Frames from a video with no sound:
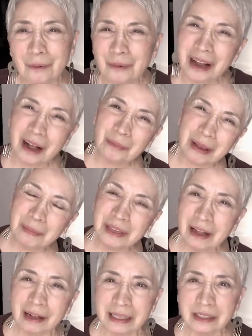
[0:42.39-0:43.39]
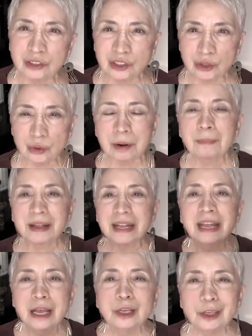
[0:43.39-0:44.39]
Well, maybe not in the store, but
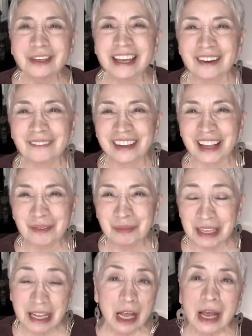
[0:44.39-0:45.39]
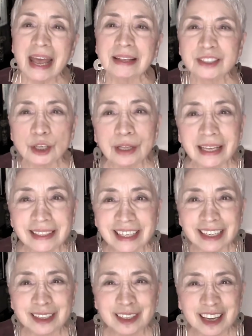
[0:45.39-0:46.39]
you get what I mean. Hey, so let's
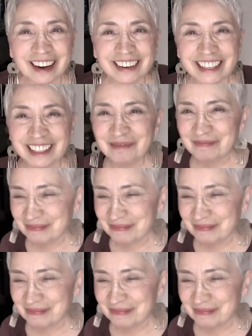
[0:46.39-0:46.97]
get started.